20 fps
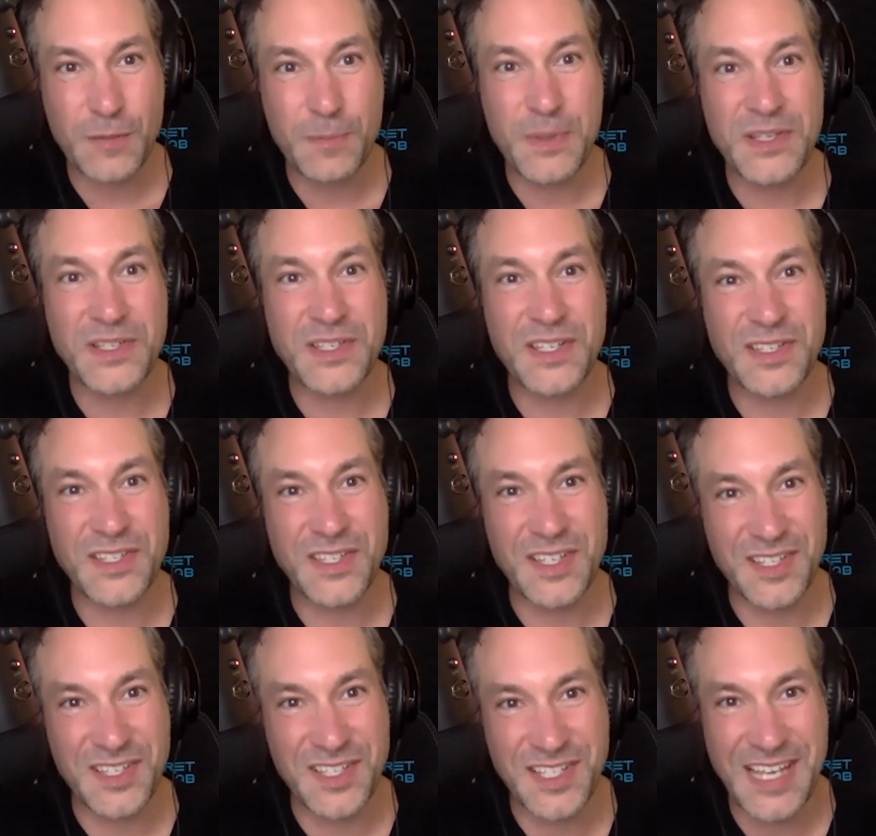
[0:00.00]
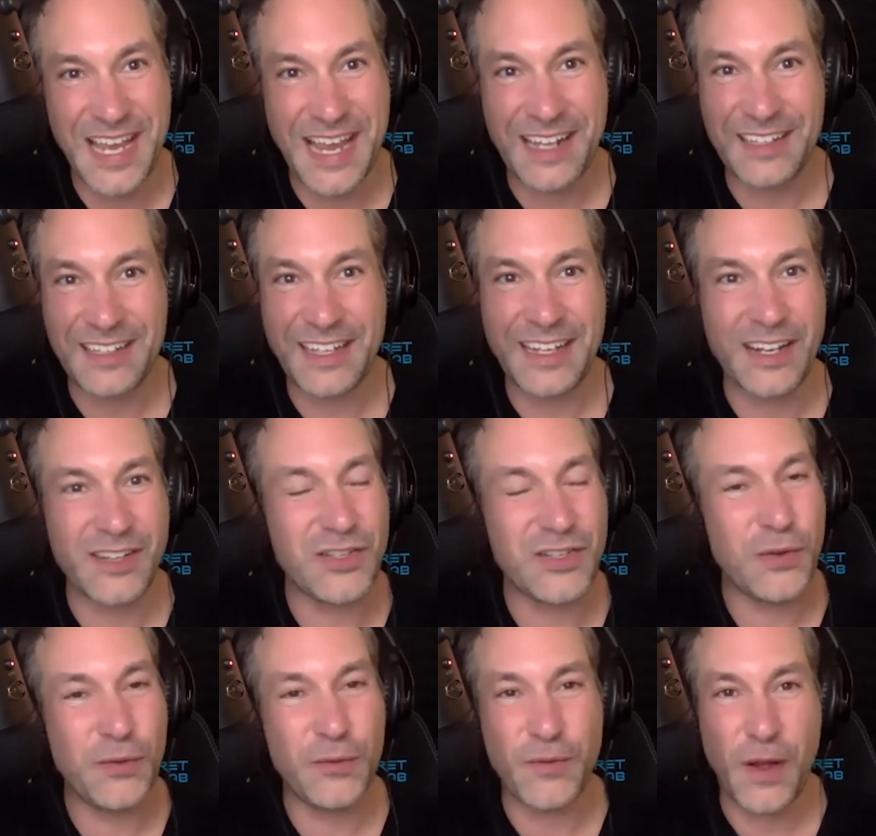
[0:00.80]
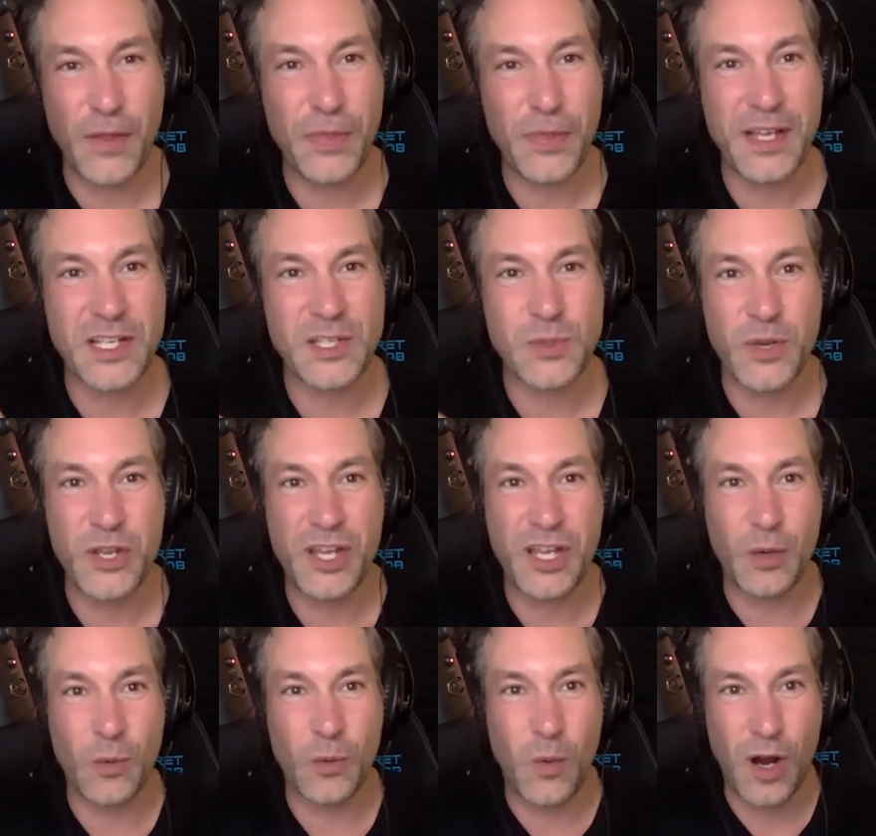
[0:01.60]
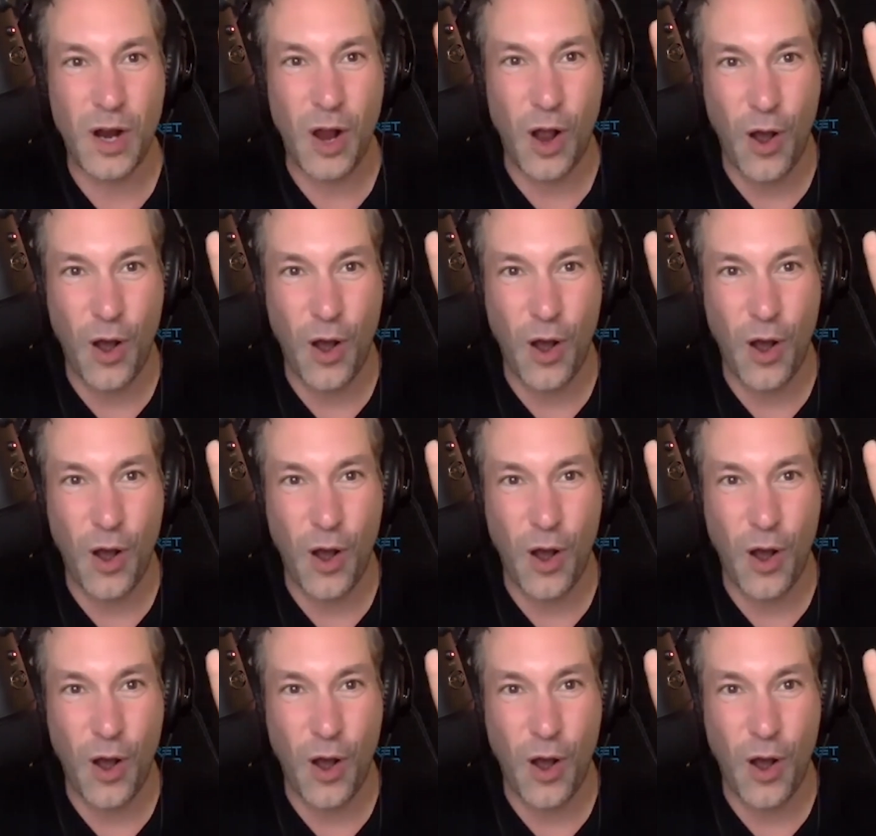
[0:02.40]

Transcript: business and scale it and do fun things where you can work